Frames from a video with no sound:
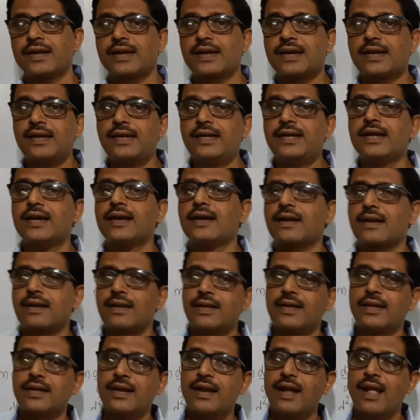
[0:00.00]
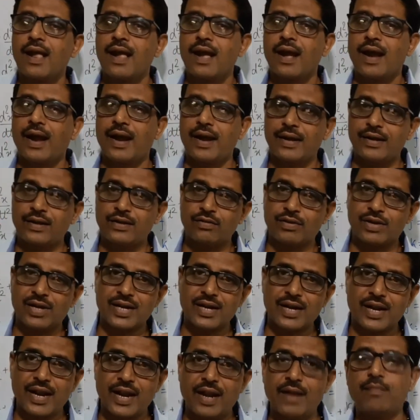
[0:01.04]
clearly and you
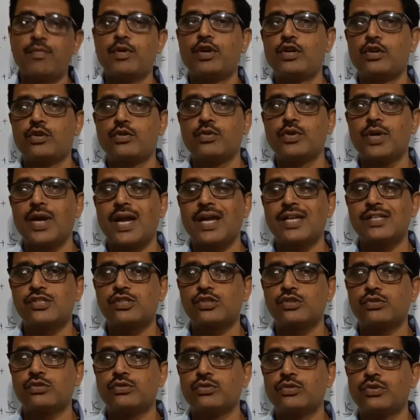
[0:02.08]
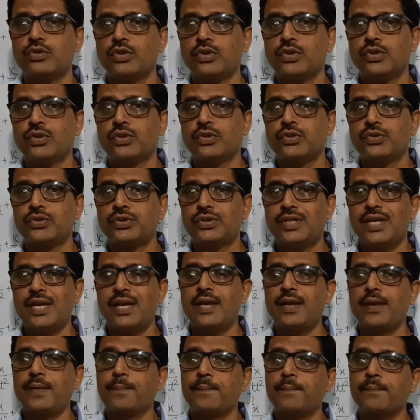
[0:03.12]
are able to achieve
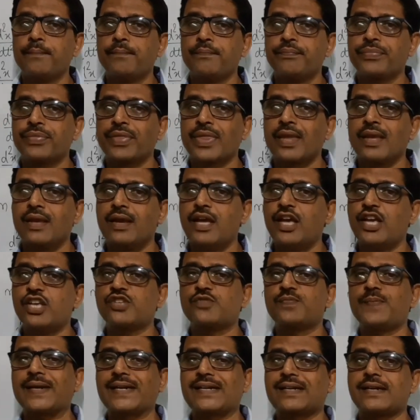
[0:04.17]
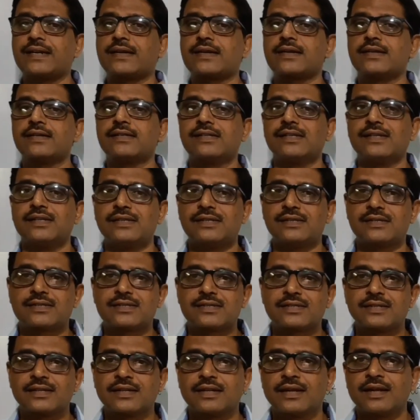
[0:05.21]
the expected
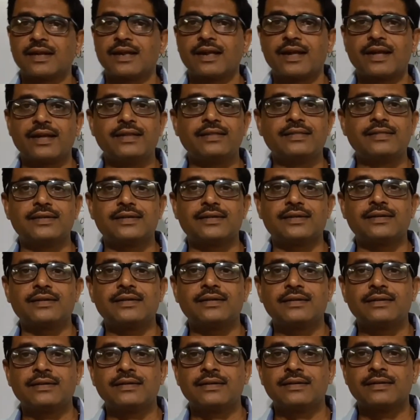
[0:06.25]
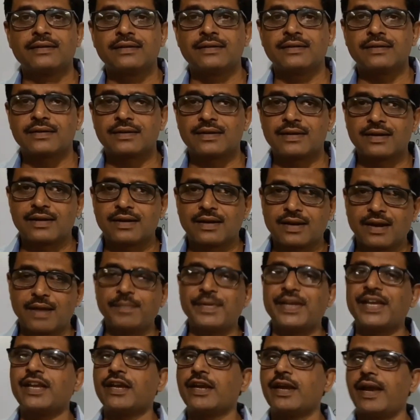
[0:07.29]
results in the
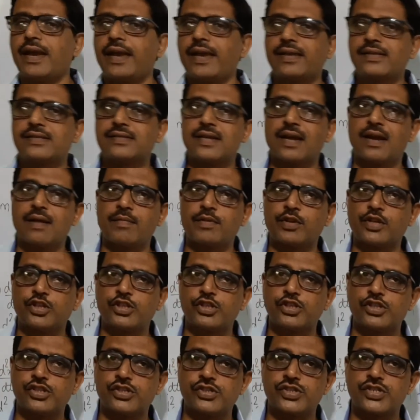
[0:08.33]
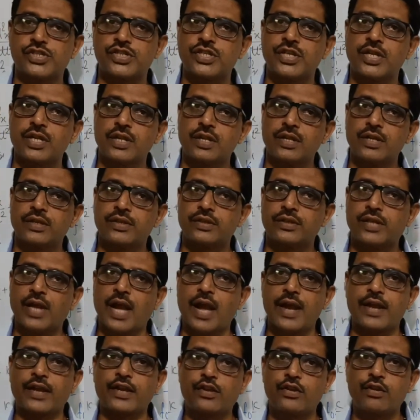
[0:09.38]
coming examinations.
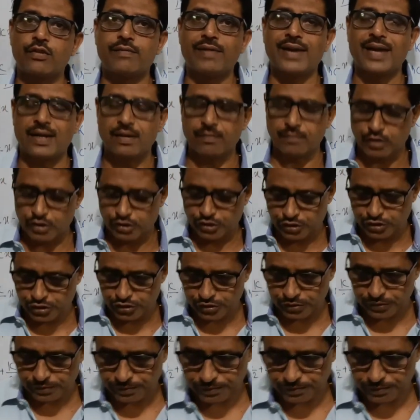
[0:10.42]
Thank you very much.